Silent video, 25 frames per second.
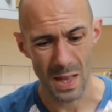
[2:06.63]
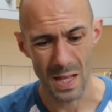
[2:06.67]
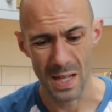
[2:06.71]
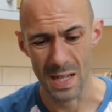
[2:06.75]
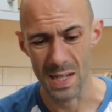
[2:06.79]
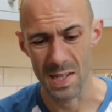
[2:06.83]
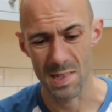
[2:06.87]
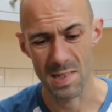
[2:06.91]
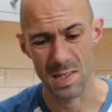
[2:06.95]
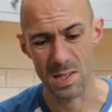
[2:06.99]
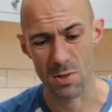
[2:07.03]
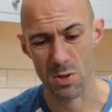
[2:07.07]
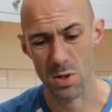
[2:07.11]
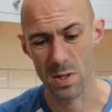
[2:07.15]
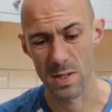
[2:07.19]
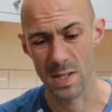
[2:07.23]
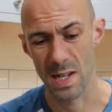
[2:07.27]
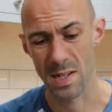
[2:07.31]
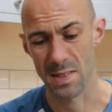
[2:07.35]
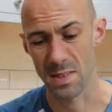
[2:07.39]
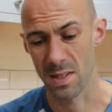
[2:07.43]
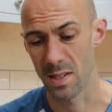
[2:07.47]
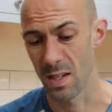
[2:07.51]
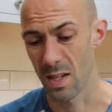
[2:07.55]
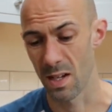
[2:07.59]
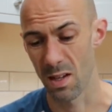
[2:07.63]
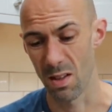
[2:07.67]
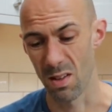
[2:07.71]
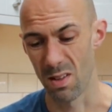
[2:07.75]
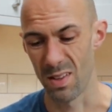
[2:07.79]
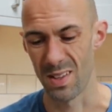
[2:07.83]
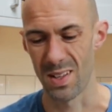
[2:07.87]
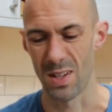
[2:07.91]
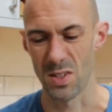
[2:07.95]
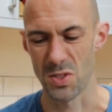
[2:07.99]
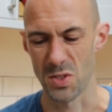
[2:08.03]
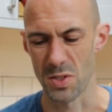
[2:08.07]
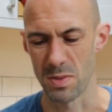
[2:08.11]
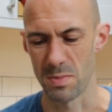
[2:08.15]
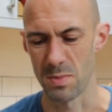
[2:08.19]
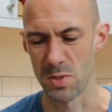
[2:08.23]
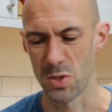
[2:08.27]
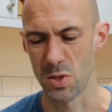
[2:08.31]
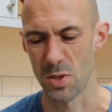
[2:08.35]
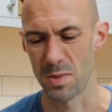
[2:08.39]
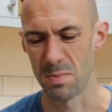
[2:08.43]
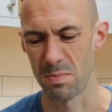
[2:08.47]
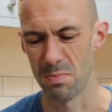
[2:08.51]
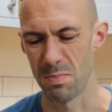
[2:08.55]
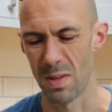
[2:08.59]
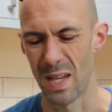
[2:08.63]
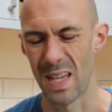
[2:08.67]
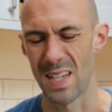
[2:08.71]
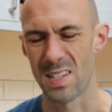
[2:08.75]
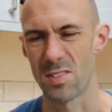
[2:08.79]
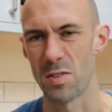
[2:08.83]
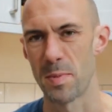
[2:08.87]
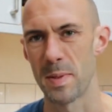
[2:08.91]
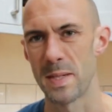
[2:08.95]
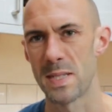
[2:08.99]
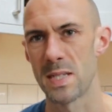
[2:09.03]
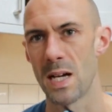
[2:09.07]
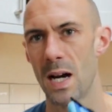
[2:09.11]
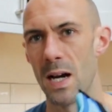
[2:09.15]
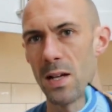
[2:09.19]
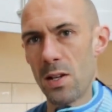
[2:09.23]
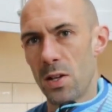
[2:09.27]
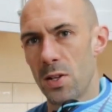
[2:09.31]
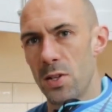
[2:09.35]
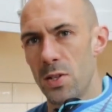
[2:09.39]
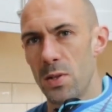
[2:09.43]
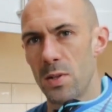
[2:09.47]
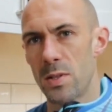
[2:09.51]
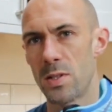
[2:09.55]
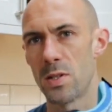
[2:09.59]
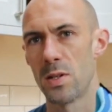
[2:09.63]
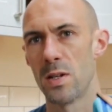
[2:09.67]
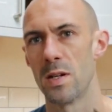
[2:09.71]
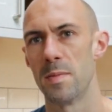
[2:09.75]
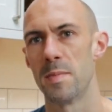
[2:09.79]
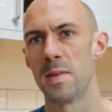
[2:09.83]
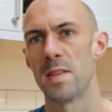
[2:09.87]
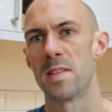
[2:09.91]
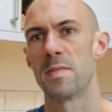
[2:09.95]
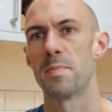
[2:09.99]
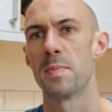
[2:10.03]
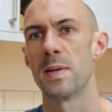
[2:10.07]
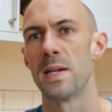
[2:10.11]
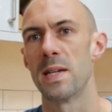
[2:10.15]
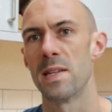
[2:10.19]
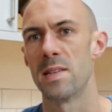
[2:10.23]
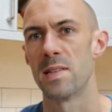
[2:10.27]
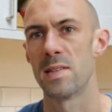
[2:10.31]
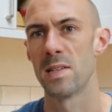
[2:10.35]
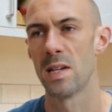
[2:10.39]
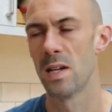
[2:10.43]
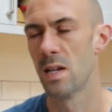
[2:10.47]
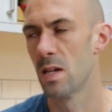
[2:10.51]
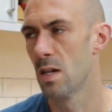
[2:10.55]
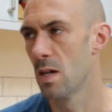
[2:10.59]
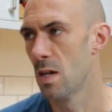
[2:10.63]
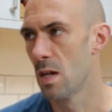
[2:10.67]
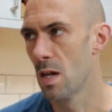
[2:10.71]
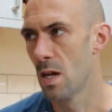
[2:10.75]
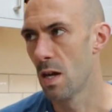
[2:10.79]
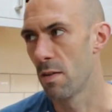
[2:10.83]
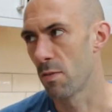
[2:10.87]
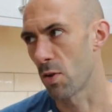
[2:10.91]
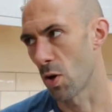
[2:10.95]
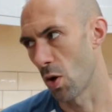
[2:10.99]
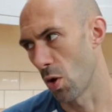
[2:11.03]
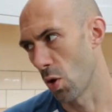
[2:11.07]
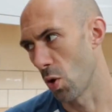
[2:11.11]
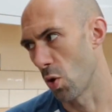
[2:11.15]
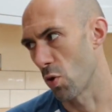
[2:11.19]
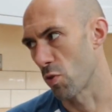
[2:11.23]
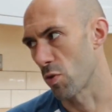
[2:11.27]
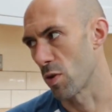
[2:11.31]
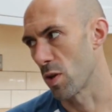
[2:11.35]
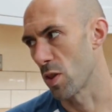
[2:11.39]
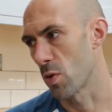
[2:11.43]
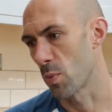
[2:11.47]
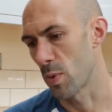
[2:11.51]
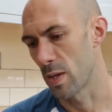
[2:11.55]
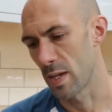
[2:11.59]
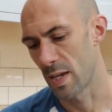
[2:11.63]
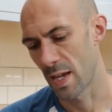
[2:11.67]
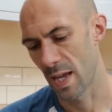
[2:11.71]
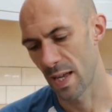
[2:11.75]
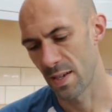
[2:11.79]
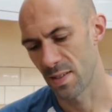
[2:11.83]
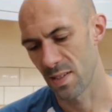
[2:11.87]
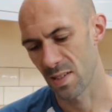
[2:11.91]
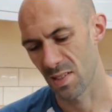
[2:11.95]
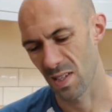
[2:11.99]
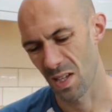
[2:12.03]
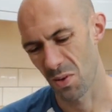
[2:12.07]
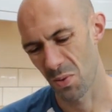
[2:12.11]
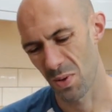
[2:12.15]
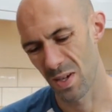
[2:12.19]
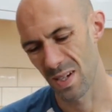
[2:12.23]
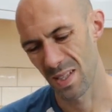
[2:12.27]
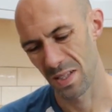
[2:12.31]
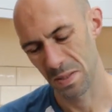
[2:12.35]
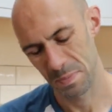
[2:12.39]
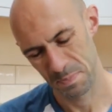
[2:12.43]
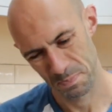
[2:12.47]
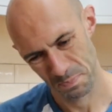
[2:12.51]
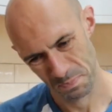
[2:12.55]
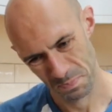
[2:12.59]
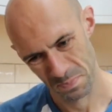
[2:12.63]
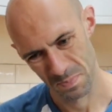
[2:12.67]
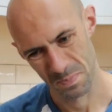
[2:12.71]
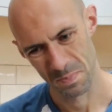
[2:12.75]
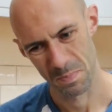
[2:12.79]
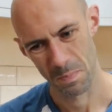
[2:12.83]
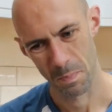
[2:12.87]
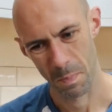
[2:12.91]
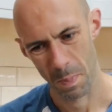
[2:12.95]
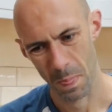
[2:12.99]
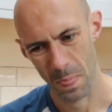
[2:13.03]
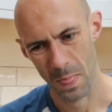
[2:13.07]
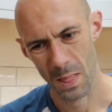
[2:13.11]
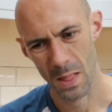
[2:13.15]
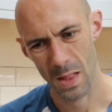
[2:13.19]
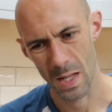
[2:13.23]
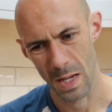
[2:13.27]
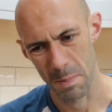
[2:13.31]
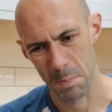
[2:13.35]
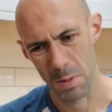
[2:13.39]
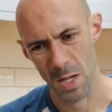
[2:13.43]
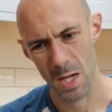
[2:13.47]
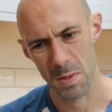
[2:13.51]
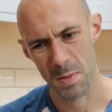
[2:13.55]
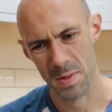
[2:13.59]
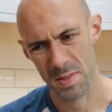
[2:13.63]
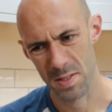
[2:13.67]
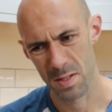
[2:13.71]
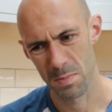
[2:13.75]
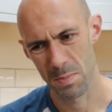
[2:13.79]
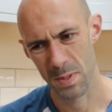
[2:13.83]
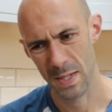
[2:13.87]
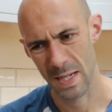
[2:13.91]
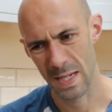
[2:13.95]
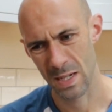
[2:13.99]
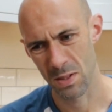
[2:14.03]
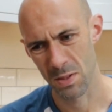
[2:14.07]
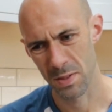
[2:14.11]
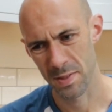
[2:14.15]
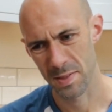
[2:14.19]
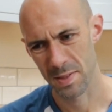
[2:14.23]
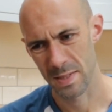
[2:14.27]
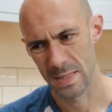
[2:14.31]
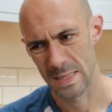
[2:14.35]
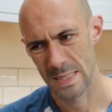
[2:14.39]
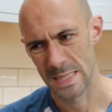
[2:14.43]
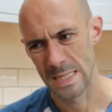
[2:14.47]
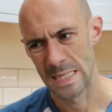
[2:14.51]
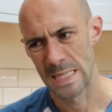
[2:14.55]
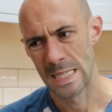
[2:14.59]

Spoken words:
Easy run yesterday, just legs are a bit tired, do it in speeds. Got a long run at the weekend, it's like, well, I'm going with somebody else.